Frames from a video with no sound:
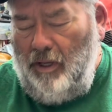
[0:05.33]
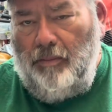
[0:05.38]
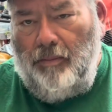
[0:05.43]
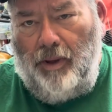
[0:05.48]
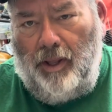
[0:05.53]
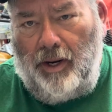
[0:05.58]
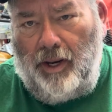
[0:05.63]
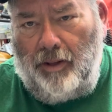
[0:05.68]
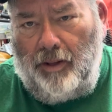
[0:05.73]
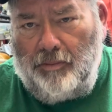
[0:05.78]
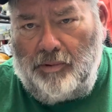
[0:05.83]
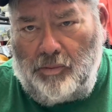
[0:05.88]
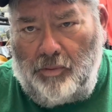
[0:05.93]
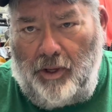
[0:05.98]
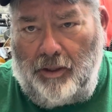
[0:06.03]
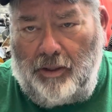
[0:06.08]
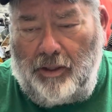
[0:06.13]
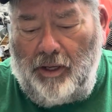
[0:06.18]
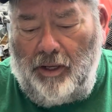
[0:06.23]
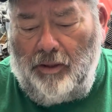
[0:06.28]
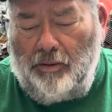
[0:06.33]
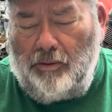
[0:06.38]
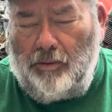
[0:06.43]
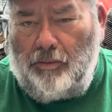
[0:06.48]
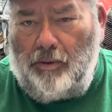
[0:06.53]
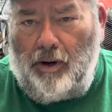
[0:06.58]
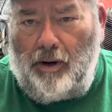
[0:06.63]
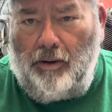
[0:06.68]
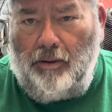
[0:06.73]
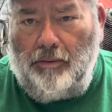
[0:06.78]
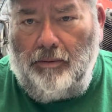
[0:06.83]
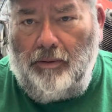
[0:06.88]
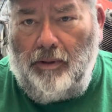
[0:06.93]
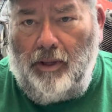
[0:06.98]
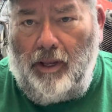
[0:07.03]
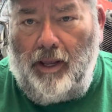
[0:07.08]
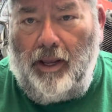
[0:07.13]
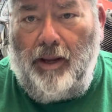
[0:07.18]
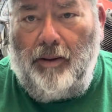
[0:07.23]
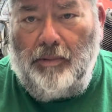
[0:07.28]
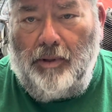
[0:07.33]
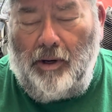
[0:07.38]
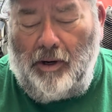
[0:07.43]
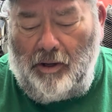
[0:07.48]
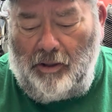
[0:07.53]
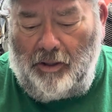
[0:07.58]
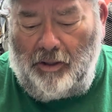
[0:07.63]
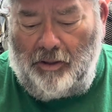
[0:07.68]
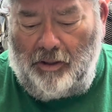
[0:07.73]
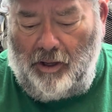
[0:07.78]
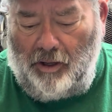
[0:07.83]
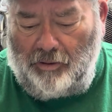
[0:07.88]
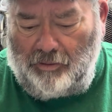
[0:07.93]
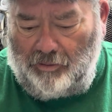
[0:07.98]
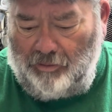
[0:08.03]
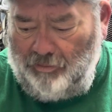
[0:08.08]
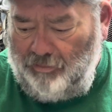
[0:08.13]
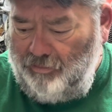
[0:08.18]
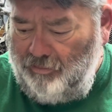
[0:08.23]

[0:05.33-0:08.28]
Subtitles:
My name is Wayne Calderaro. I am the Harley Doctor.